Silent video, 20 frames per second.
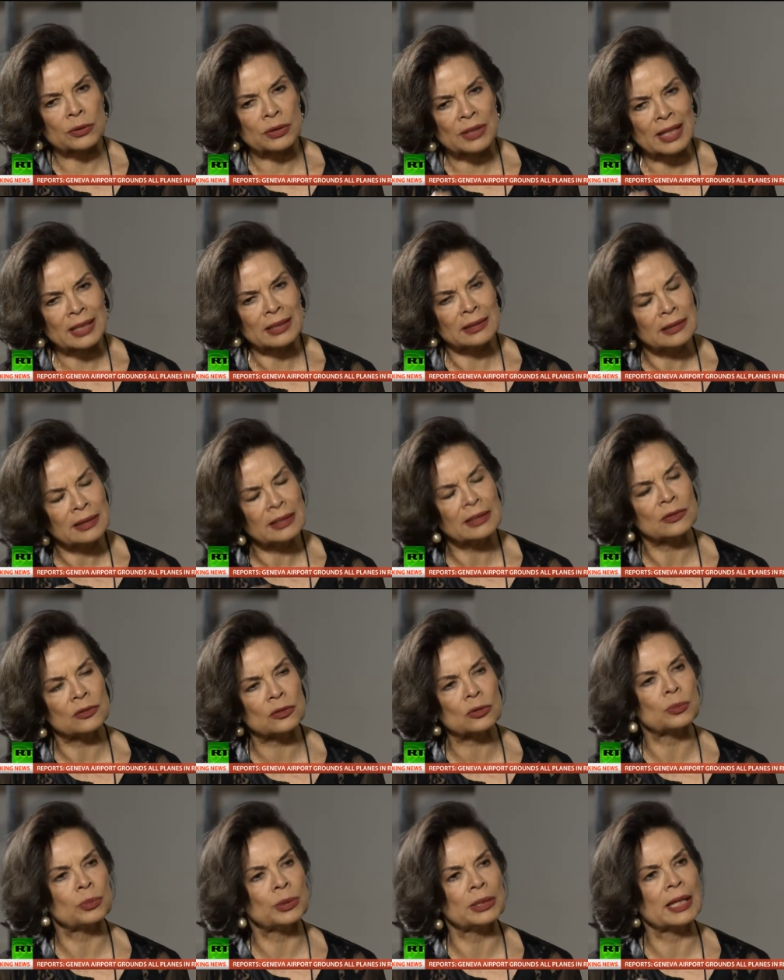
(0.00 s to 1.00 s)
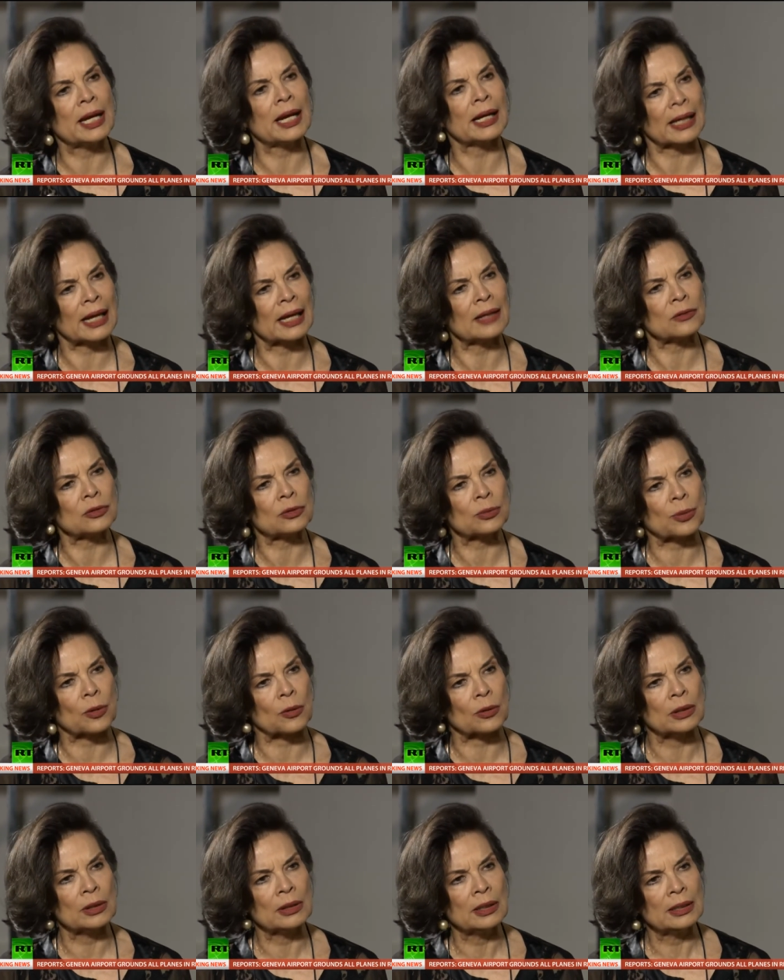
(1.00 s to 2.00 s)
they need to be
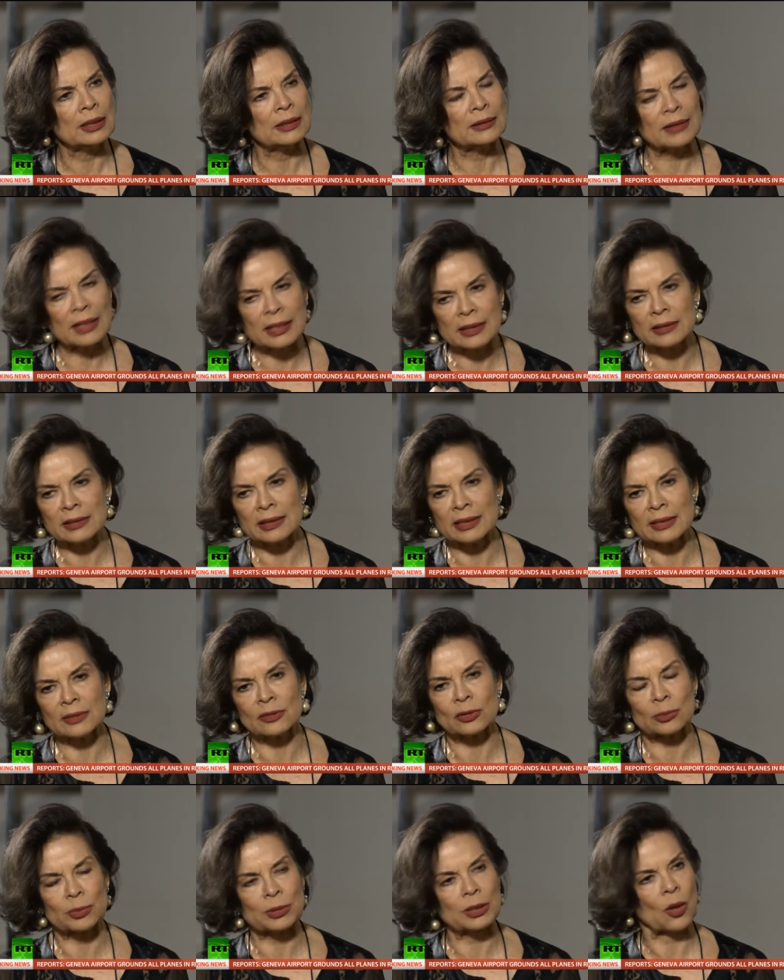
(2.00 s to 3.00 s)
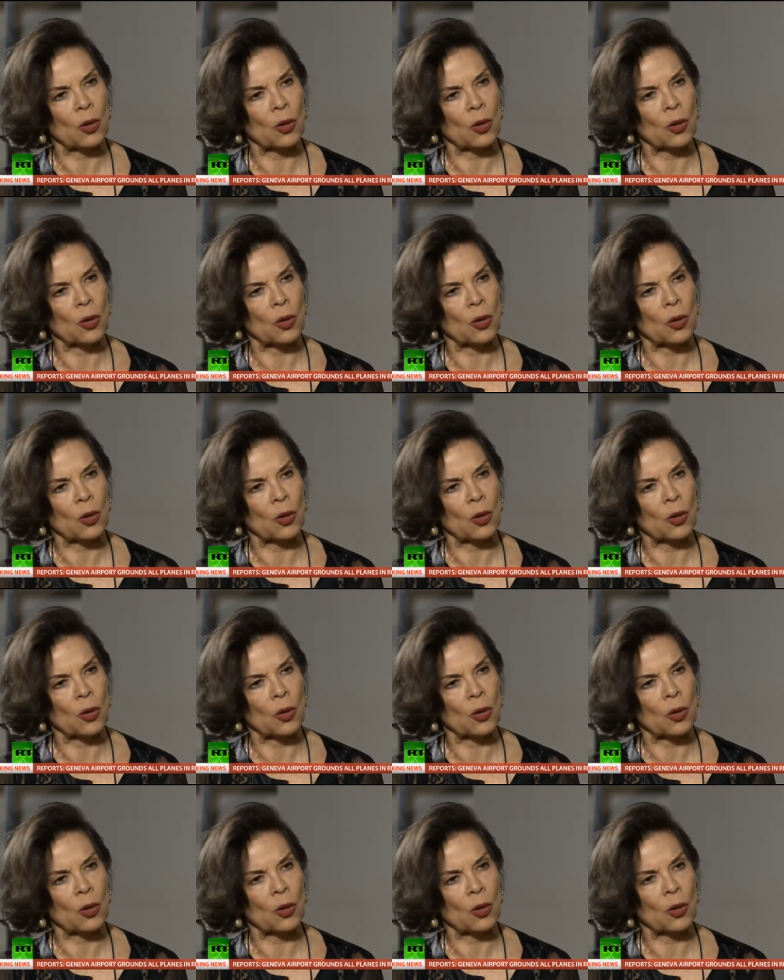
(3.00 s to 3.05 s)
accountable. They need to be